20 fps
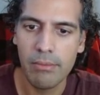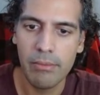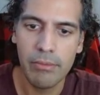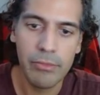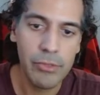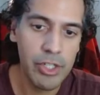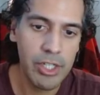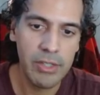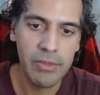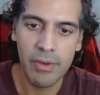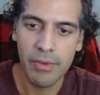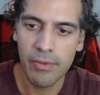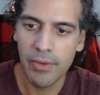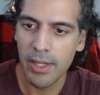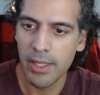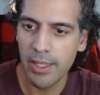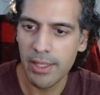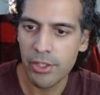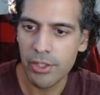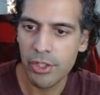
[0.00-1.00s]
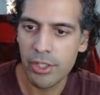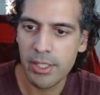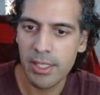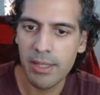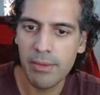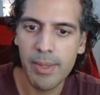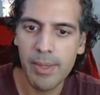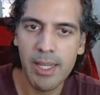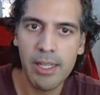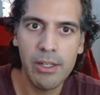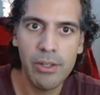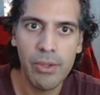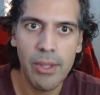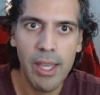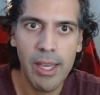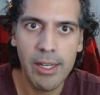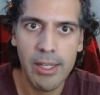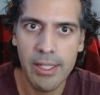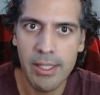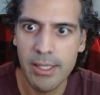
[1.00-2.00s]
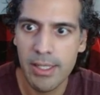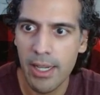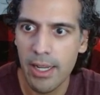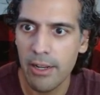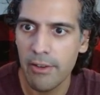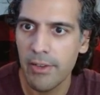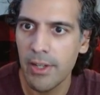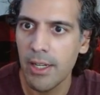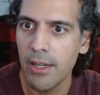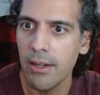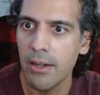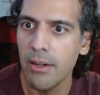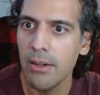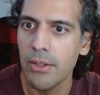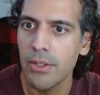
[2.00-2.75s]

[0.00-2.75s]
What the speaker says: Just for fun, let's see if we can do that inside of here.